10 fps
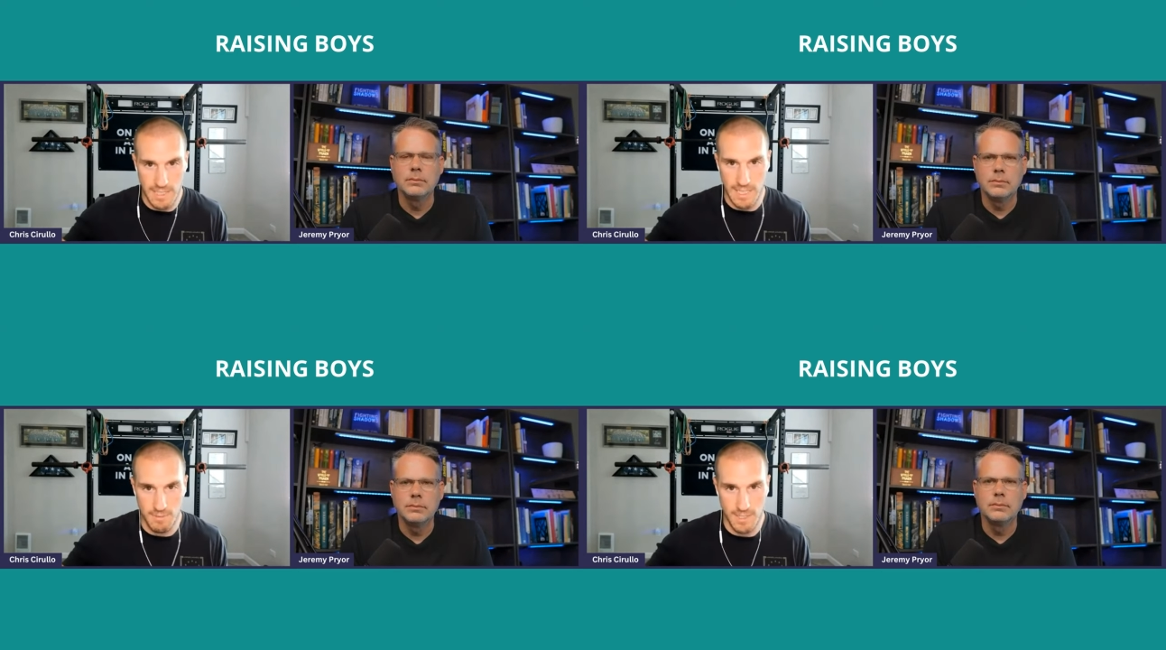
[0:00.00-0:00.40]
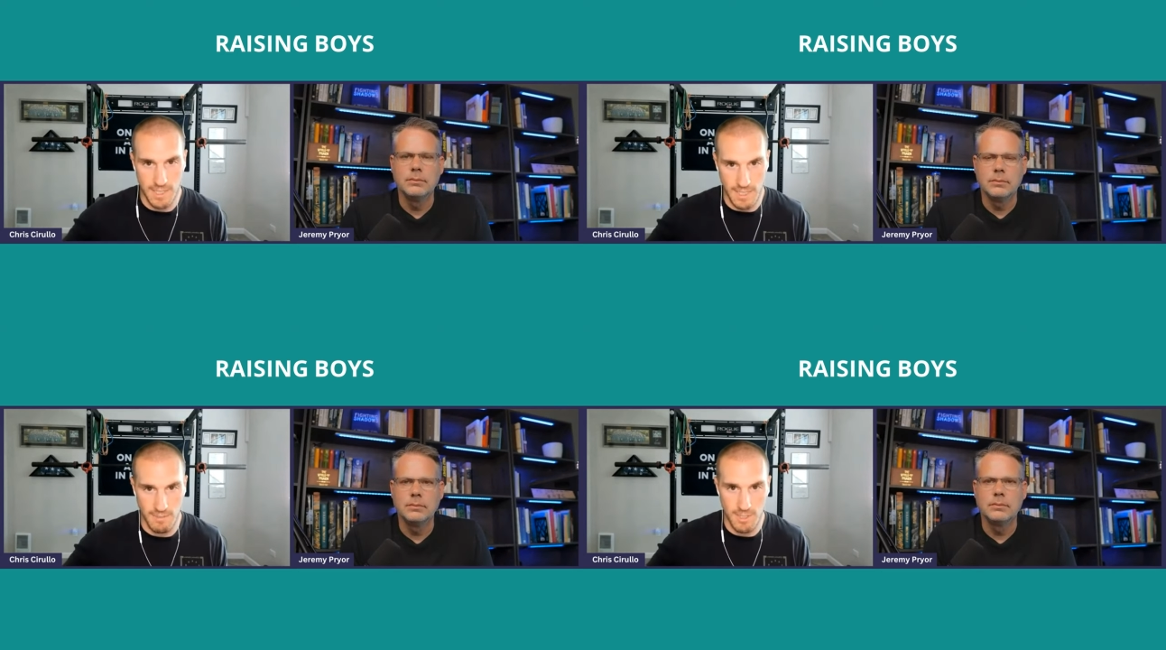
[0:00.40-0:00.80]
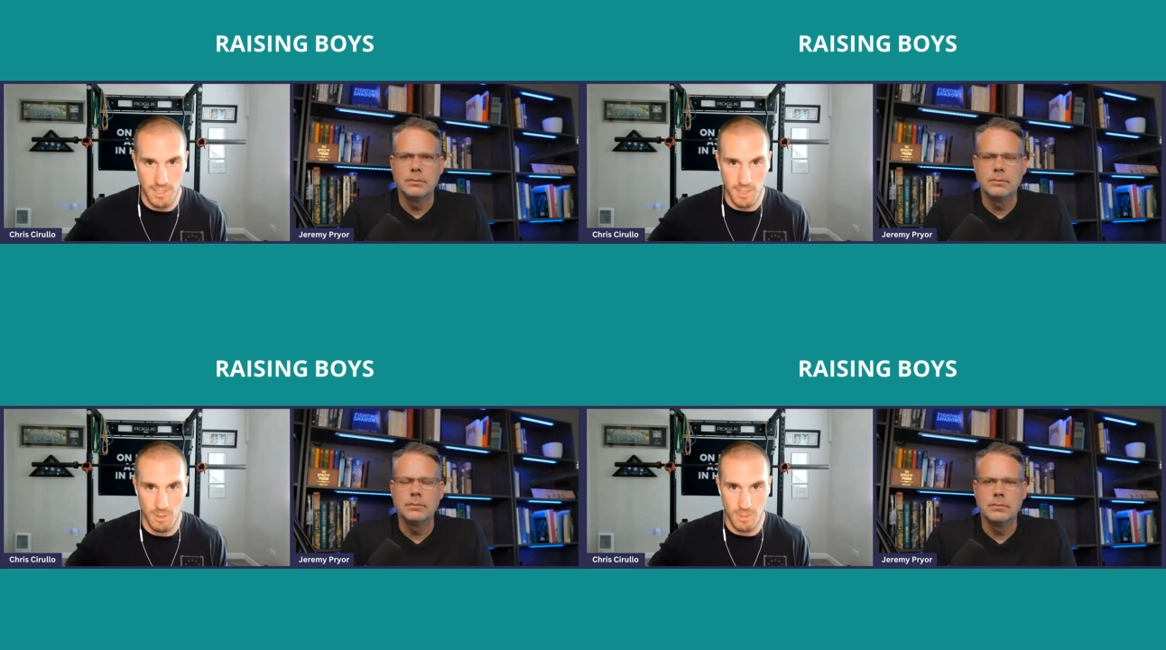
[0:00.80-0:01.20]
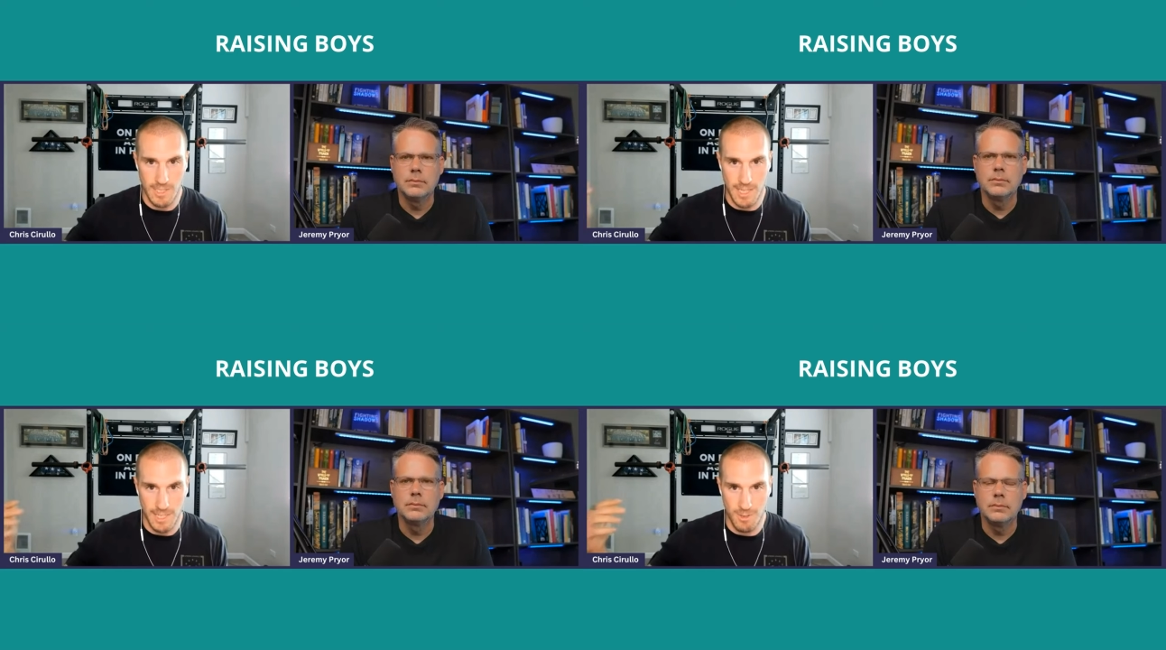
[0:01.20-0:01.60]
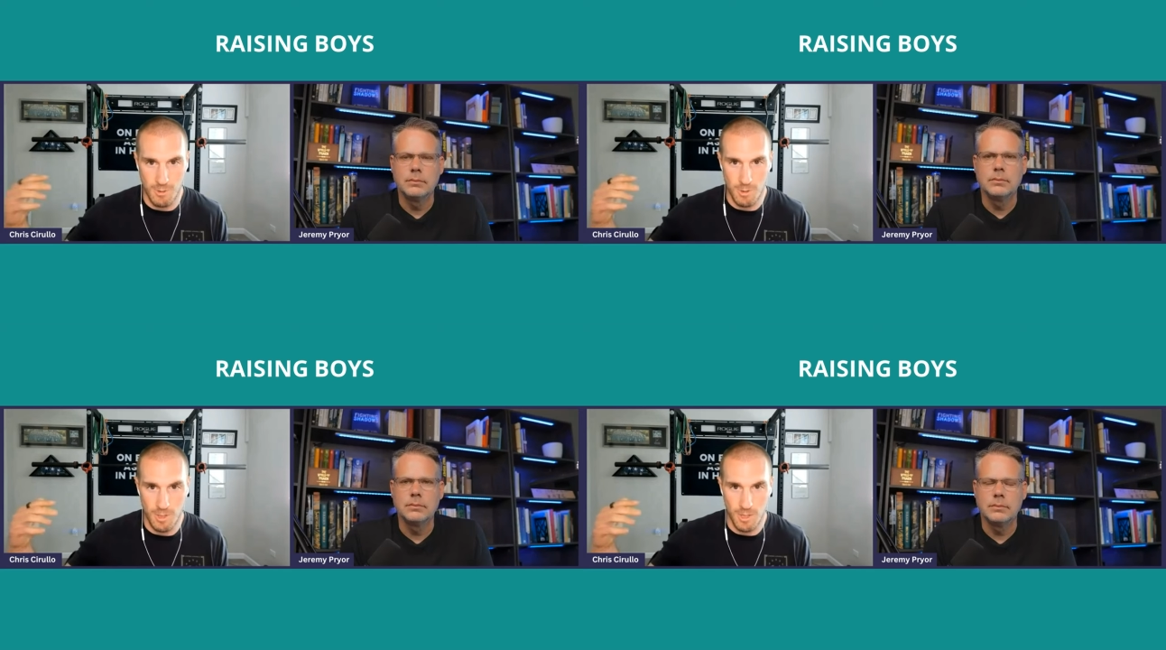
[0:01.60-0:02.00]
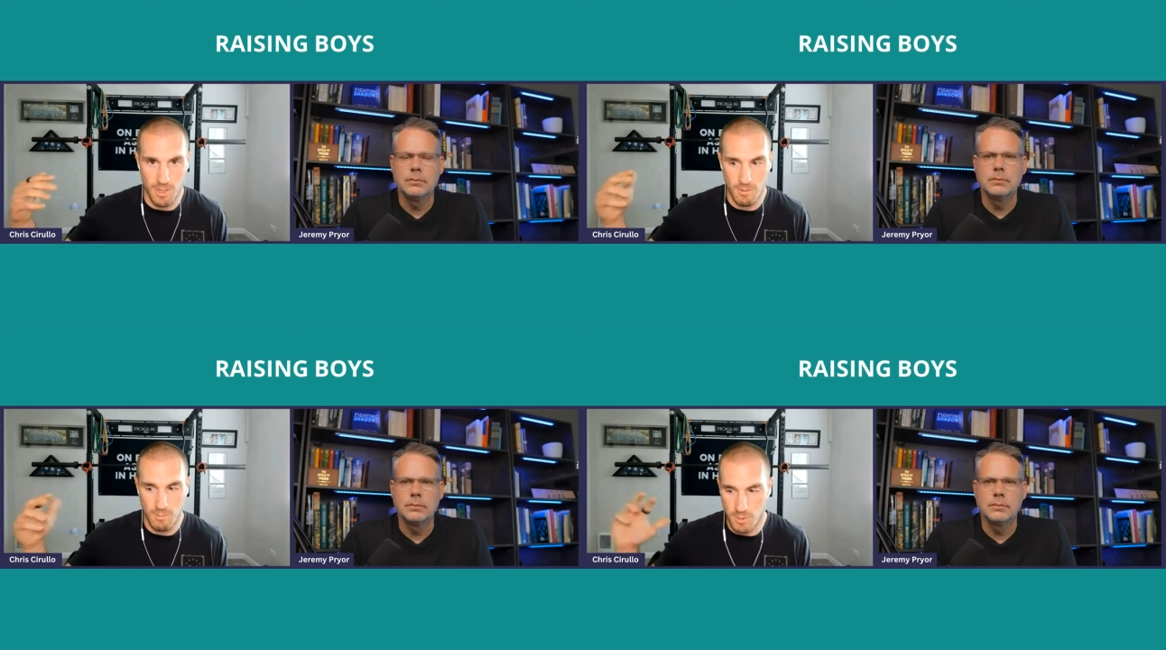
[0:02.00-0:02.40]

Speaker 1: gift given to you, it's like your